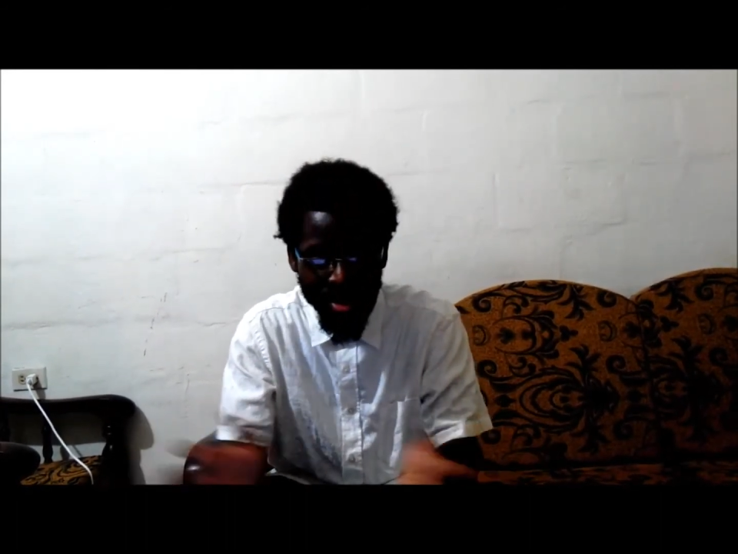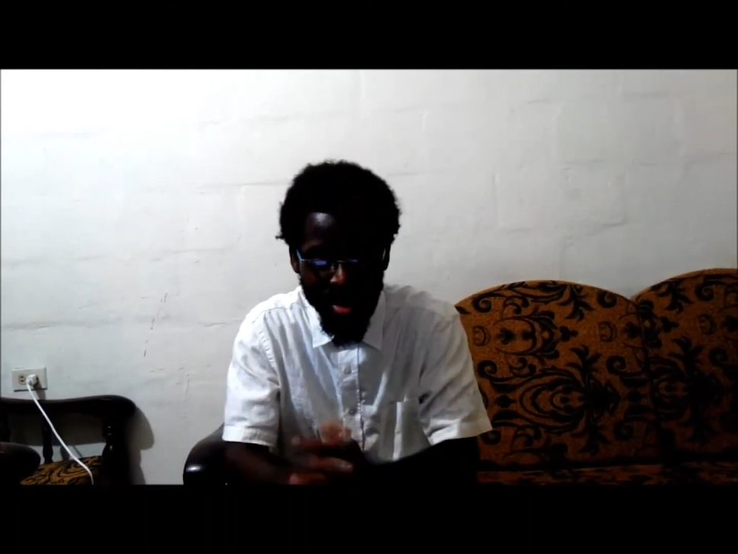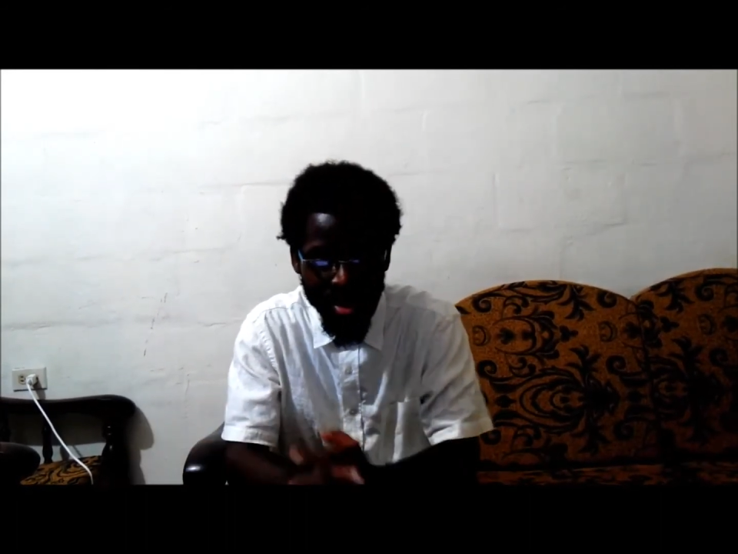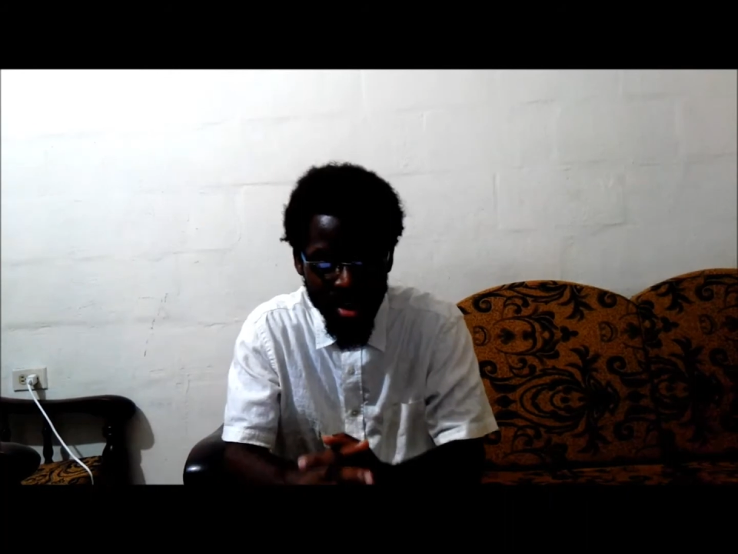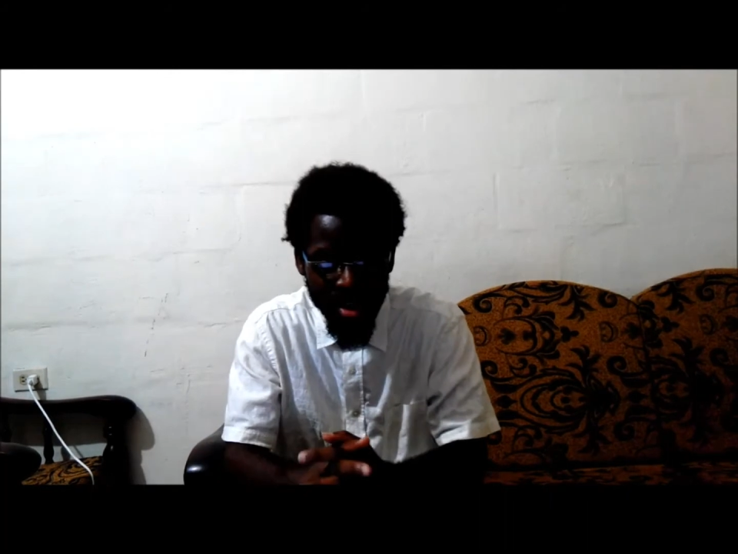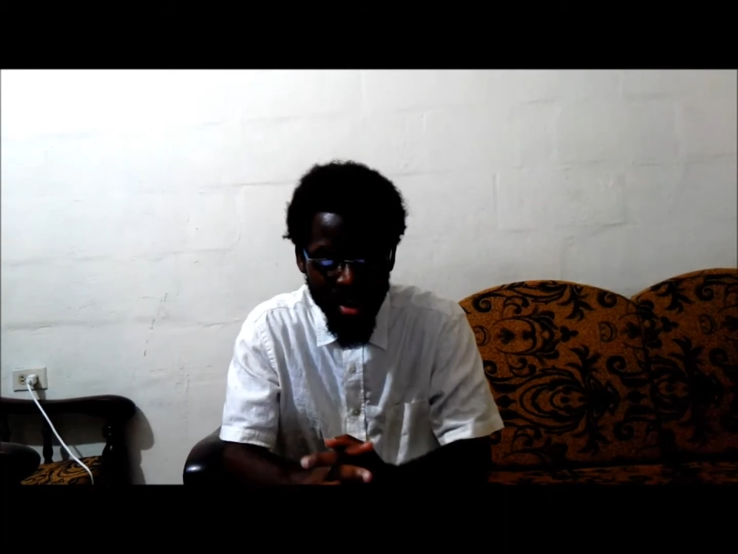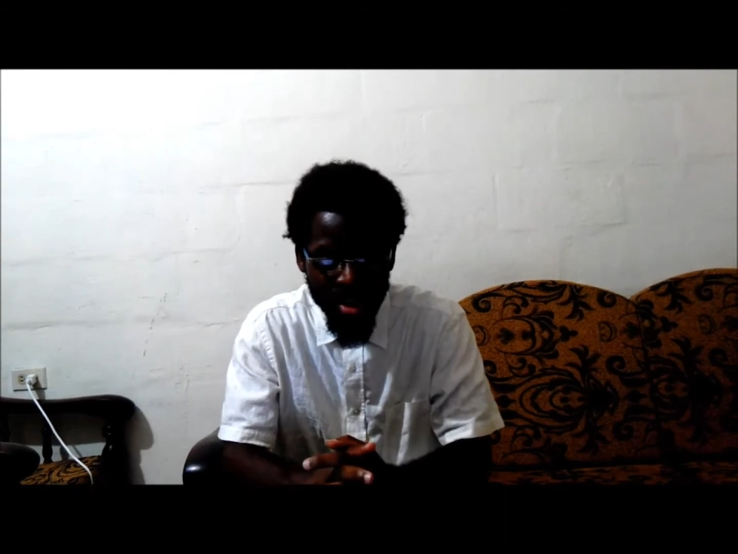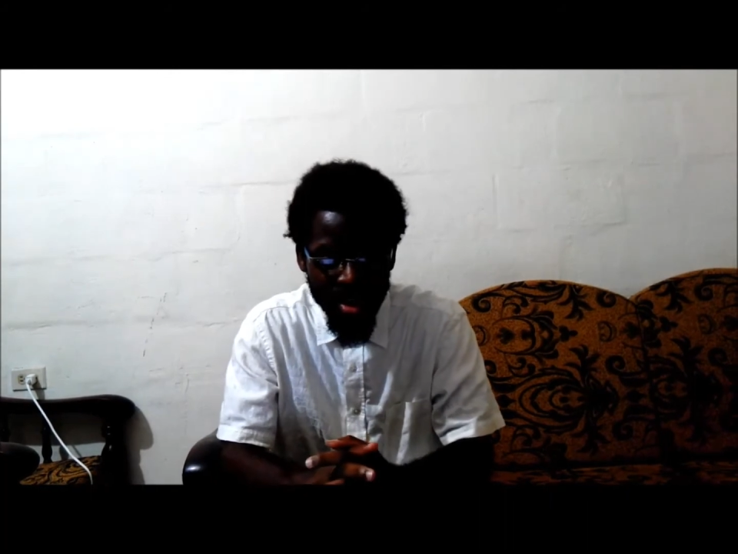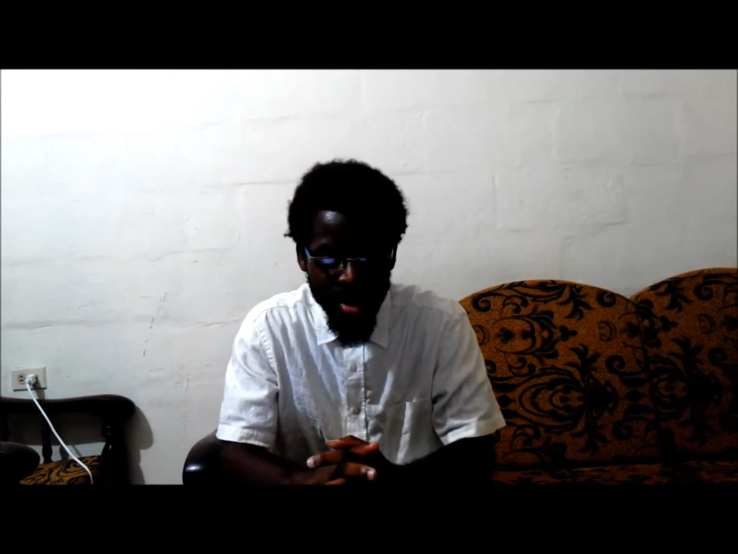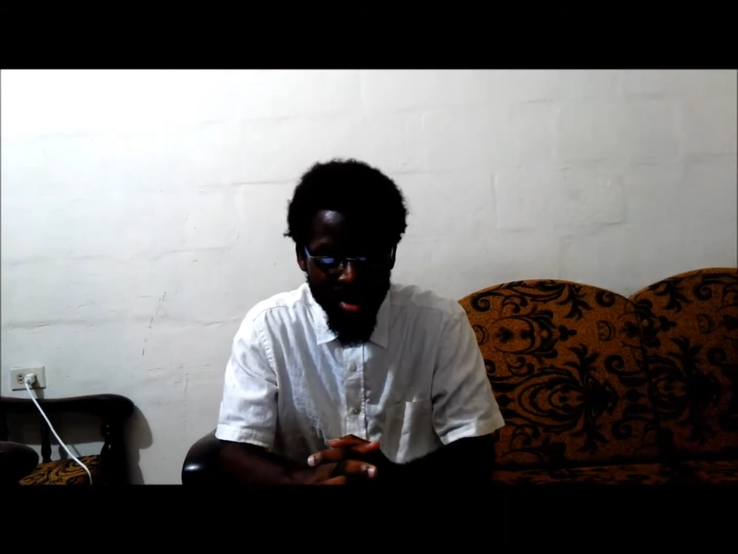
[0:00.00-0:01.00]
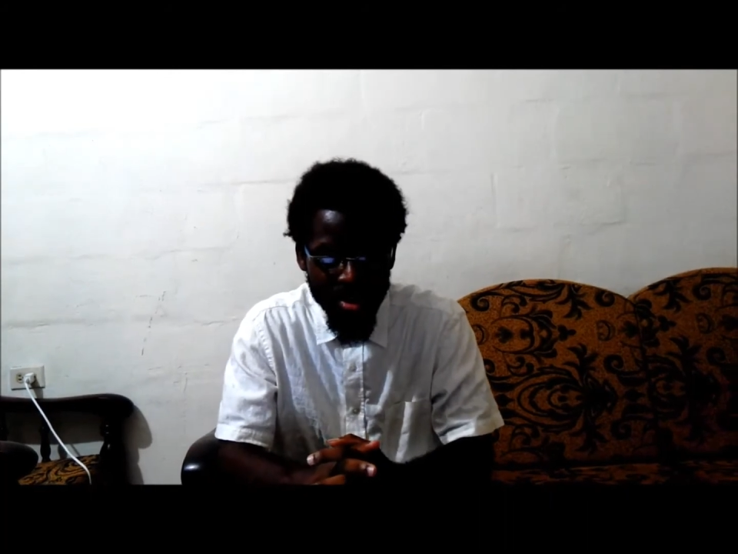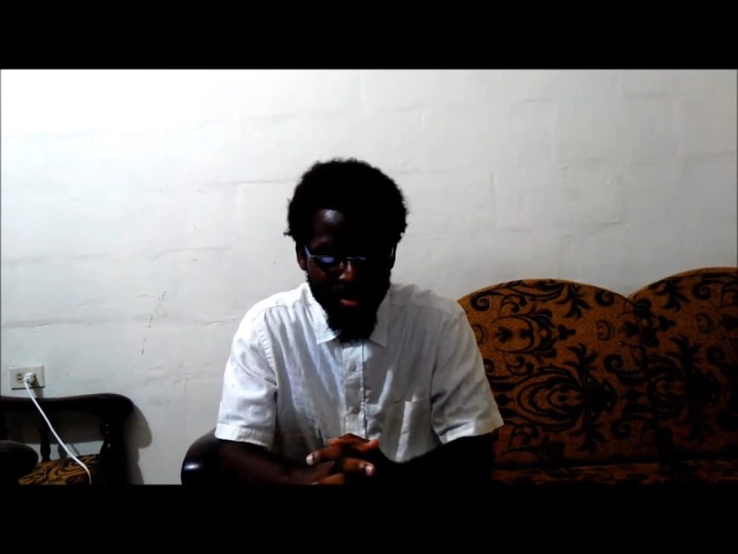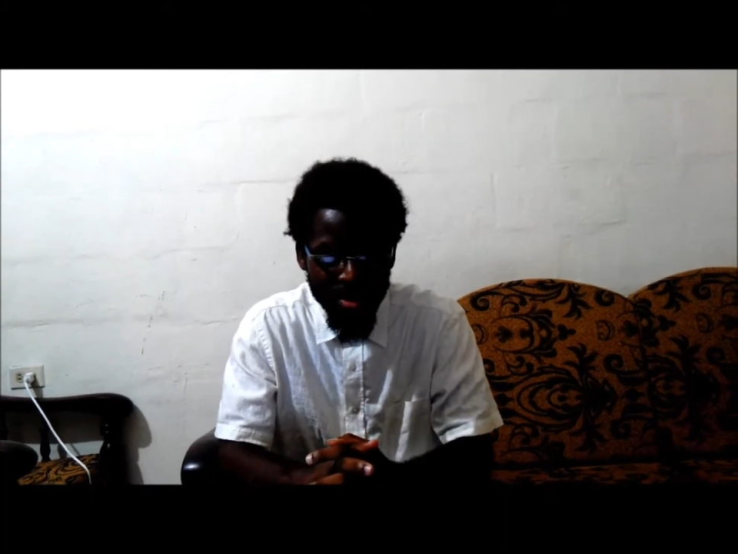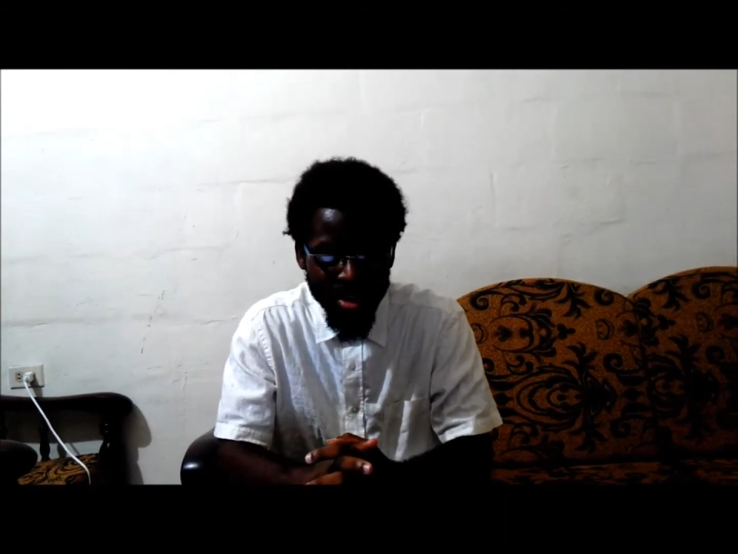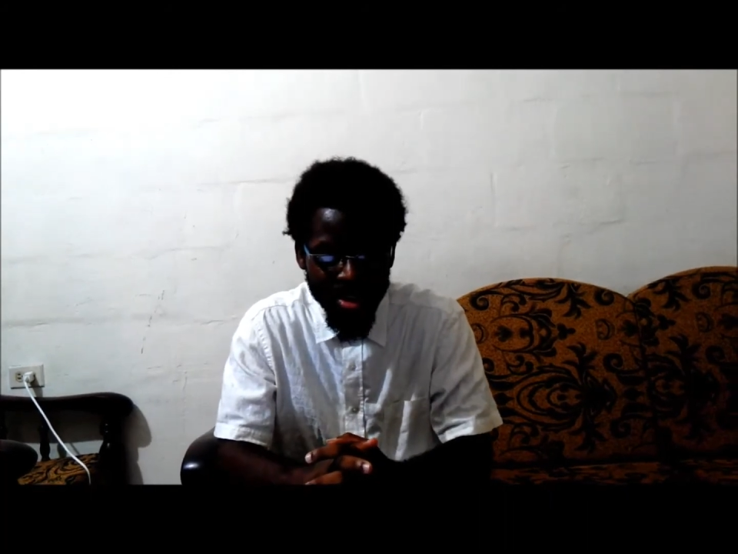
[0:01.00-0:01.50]
winner,
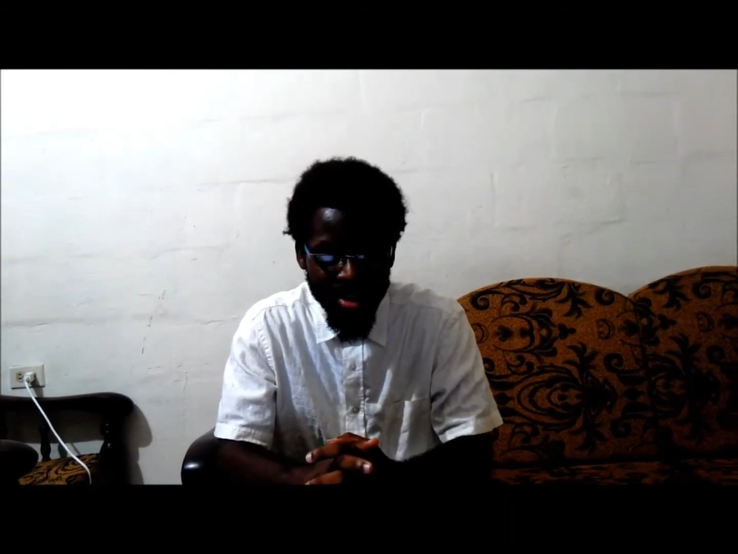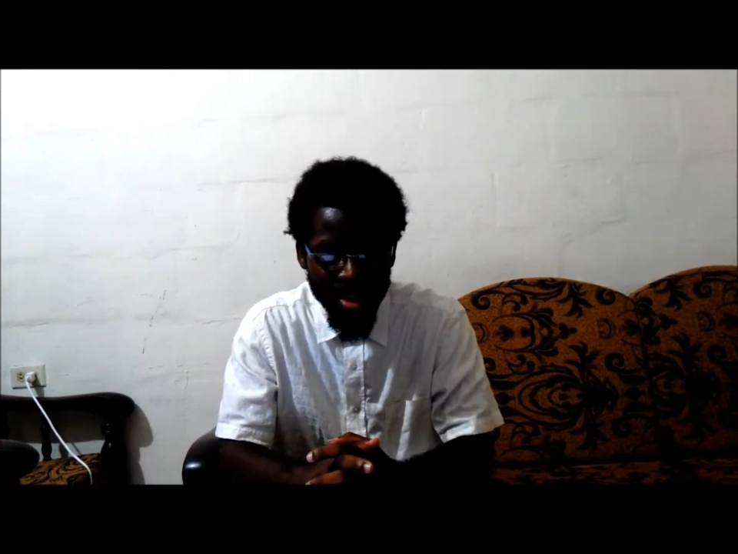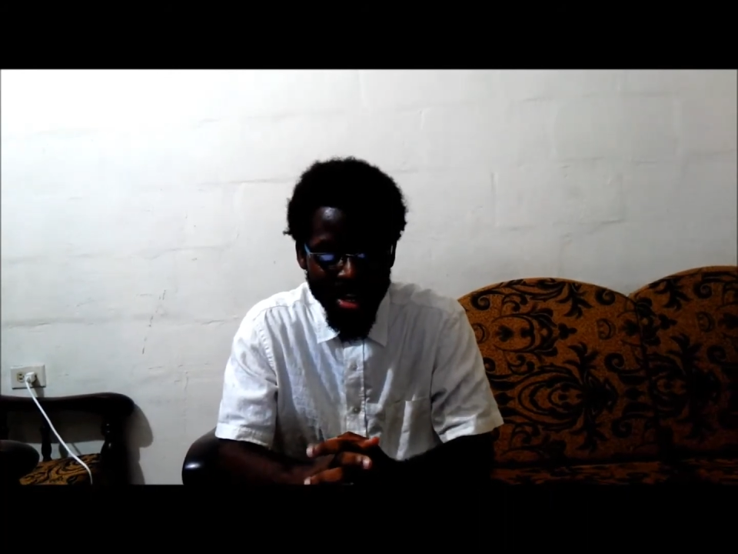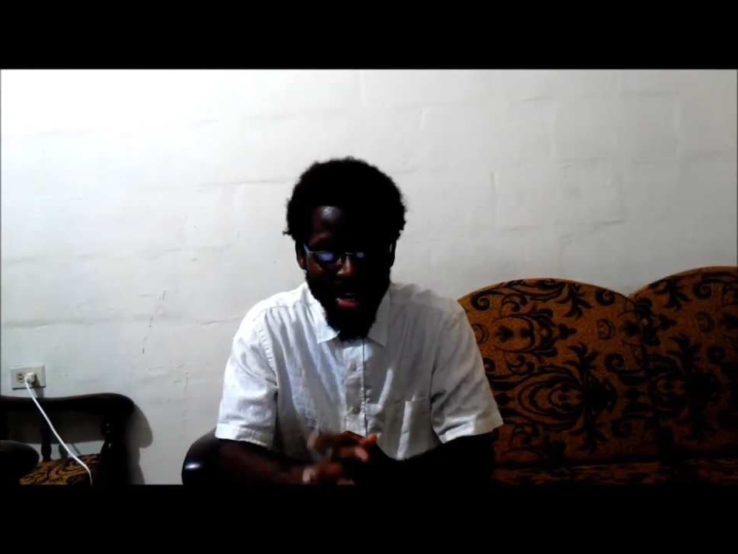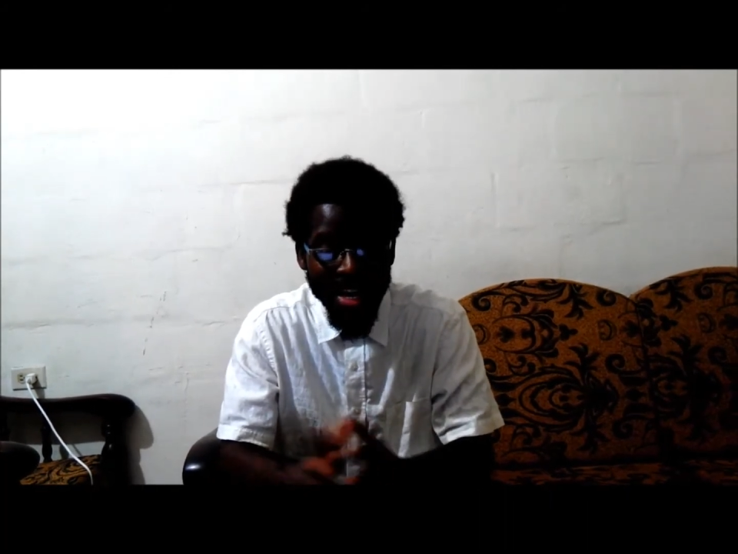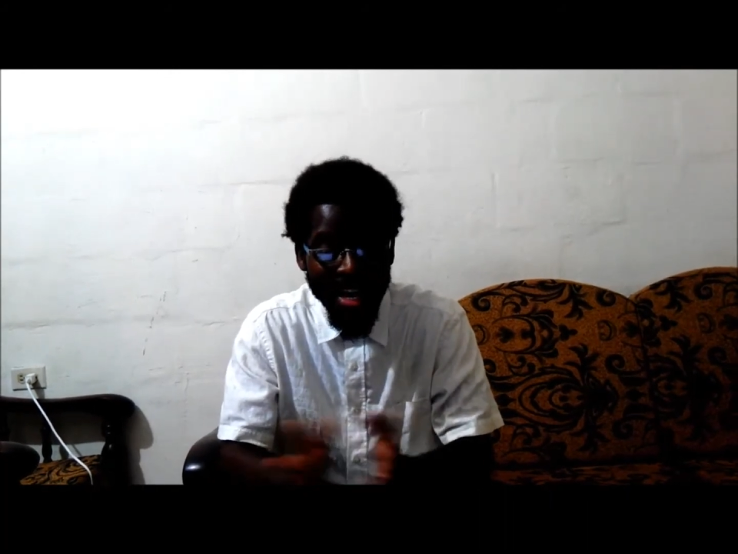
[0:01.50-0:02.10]
but they're